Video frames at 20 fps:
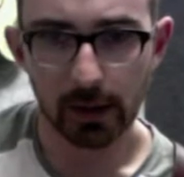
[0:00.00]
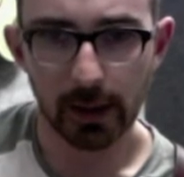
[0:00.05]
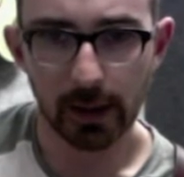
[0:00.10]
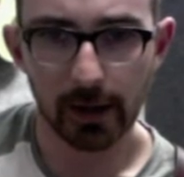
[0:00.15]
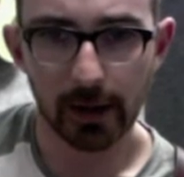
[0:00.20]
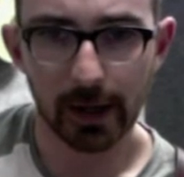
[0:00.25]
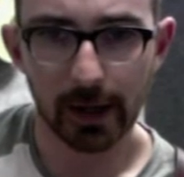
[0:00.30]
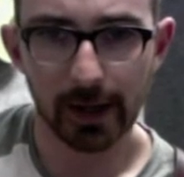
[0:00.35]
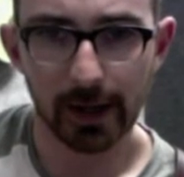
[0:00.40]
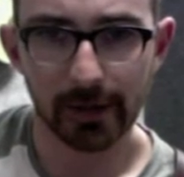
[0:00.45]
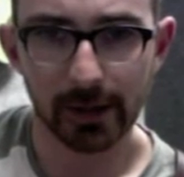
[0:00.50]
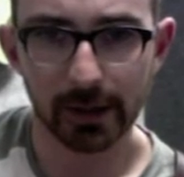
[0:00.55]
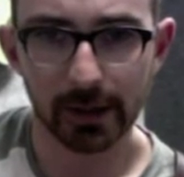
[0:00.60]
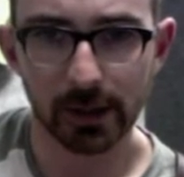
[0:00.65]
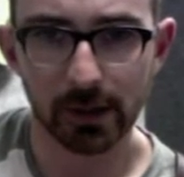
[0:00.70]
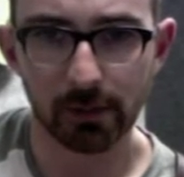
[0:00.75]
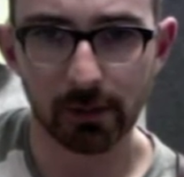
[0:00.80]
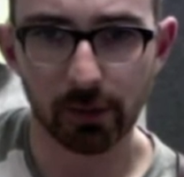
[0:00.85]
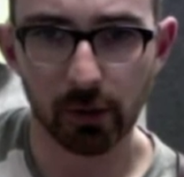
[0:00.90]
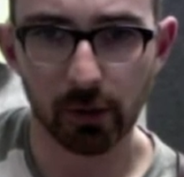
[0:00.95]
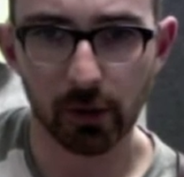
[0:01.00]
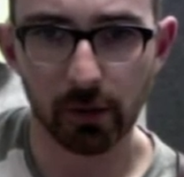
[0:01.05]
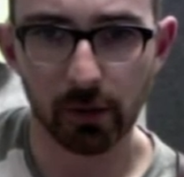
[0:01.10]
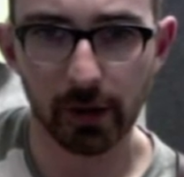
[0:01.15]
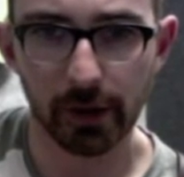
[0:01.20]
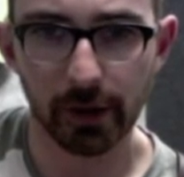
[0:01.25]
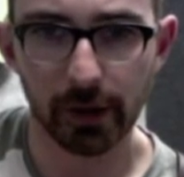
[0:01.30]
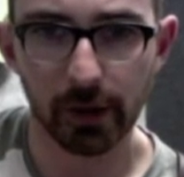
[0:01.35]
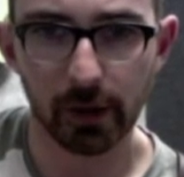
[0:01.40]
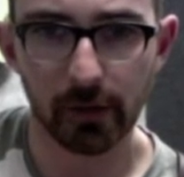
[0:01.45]
now I have actually brought
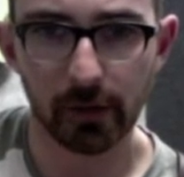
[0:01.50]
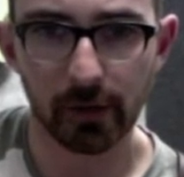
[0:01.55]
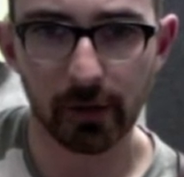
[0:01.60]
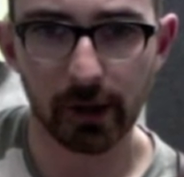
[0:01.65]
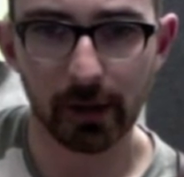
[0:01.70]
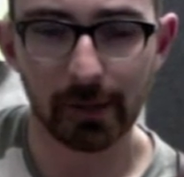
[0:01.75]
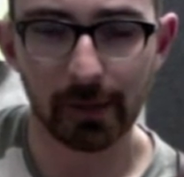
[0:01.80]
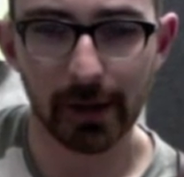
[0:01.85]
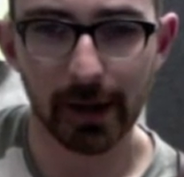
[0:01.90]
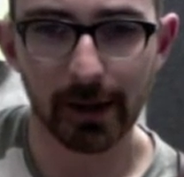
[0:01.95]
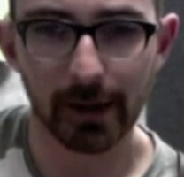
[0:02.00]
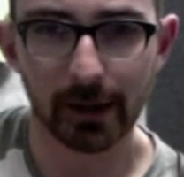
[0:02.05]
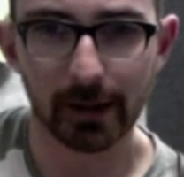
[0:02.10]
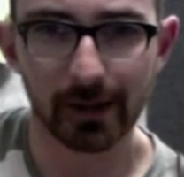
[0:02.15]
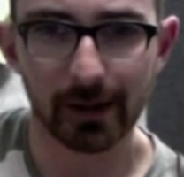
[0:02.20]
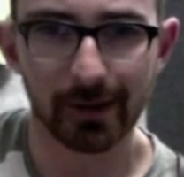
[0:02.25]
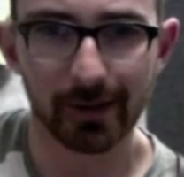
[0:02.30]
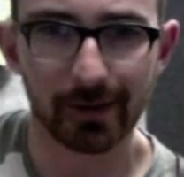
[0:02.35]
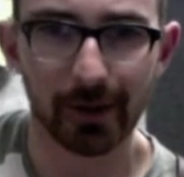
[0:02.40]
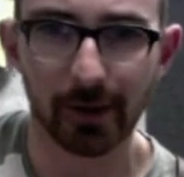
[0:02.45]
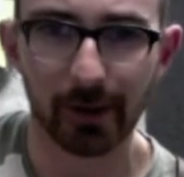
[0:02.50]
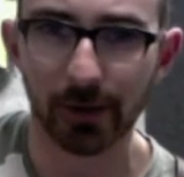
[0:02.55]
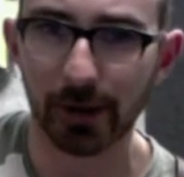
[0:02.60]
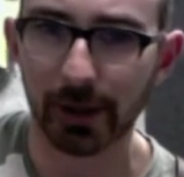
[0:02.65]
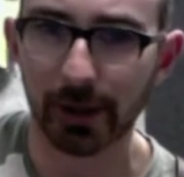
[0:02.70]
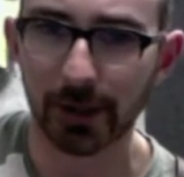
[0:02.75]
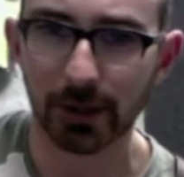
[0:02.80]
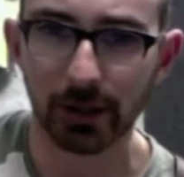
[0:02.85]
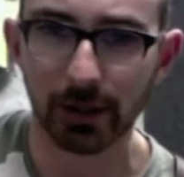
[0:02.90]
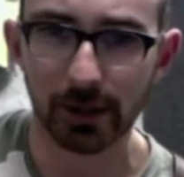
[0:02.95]
my 3rd finger back. I'm
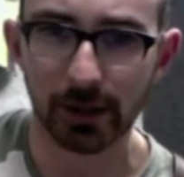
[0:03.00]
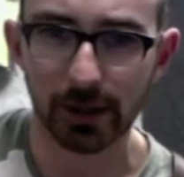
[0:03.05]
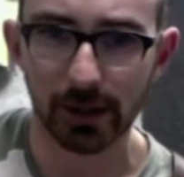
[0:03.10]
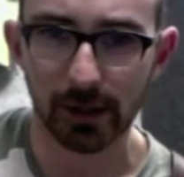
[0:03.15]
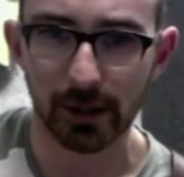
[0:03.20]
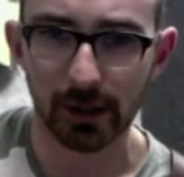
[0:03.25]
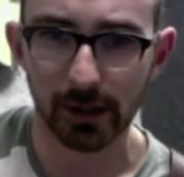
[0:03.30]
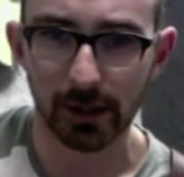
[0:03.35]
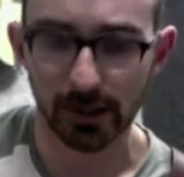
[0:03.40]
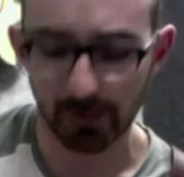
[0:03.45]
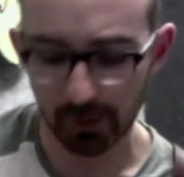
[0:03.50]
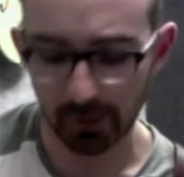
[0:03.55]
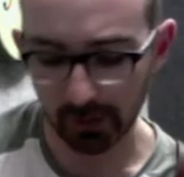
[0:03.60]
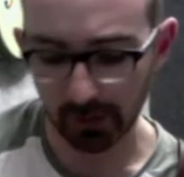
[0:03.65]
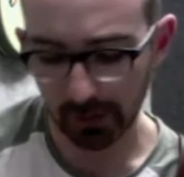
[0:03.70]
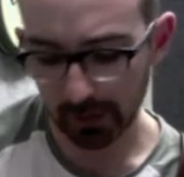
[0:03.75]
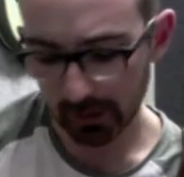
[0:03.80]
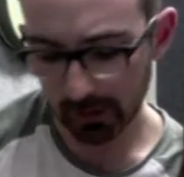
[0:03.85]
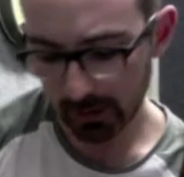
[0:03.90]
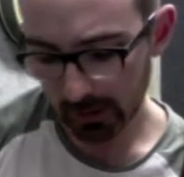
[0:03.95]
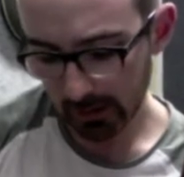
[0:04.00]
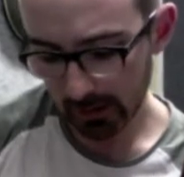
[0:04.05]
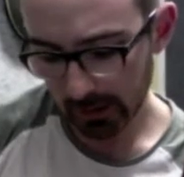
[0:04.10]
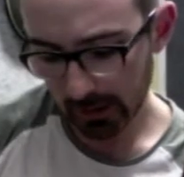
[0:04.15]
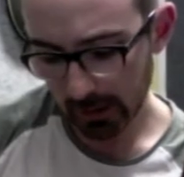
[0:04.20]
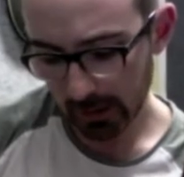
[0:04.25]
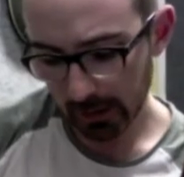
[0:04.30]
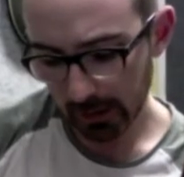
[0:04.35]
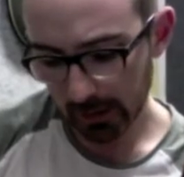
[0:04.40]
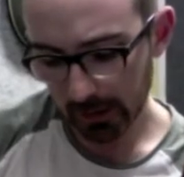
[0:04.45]
not actually using it at this point.
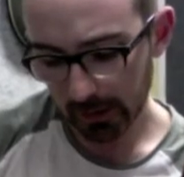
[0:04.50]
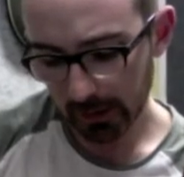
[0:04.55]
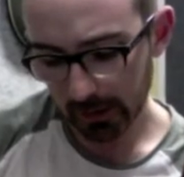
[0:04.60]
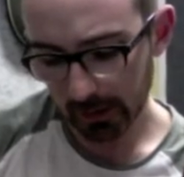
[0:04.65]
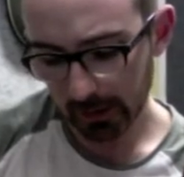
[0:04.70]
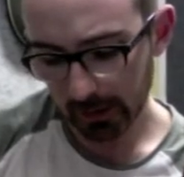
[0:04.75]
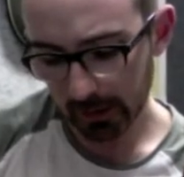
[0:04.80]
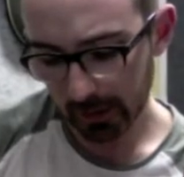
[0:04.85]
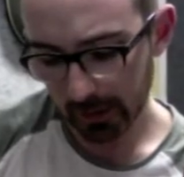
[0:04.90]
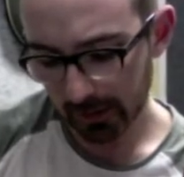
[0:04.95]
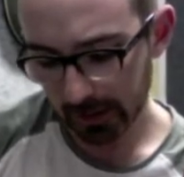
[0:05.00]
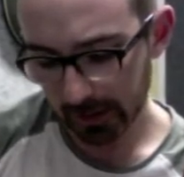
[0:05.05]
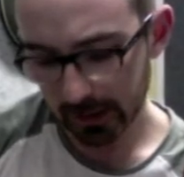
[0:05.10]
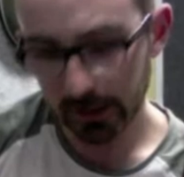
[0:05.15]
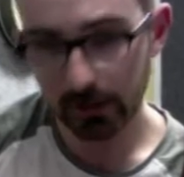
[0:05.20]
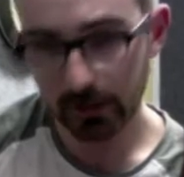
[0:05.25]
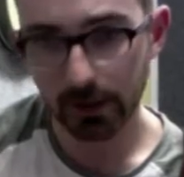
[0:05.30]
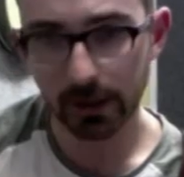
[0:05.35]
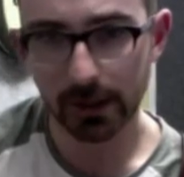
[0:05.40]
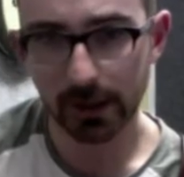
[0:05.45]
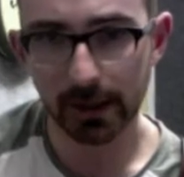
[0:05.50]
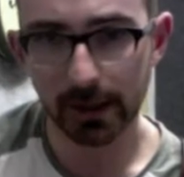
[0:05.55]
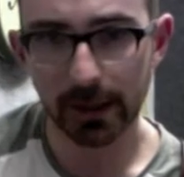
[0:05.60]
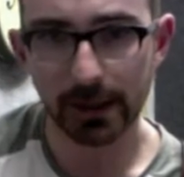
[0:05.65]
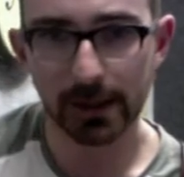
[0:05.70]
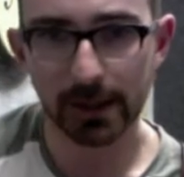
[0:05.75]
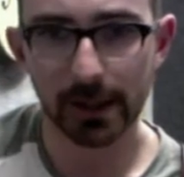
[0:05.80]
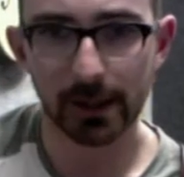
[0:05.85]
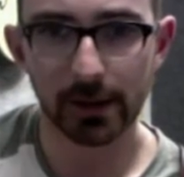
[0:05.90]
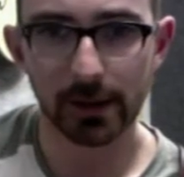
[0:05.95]
Alright, I'm still using
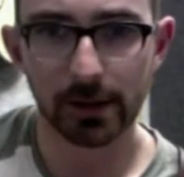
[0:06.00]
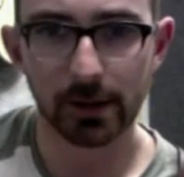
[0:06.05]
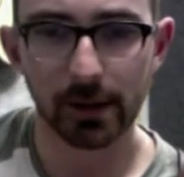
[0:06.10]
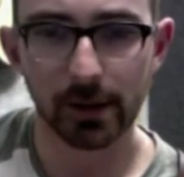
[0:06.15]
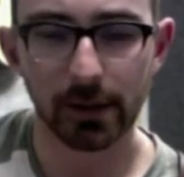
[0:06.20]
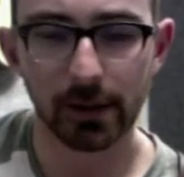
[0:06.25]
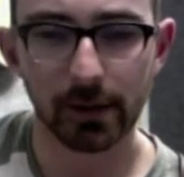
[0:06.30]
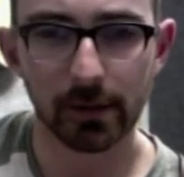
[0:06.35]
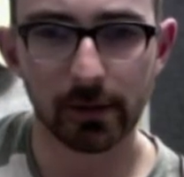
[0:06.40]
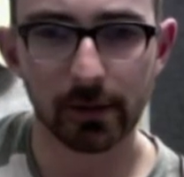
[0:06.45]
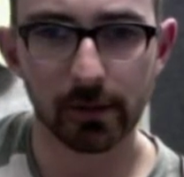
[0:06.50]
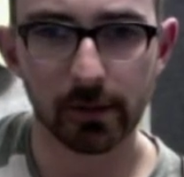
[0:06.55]
that 2nd string.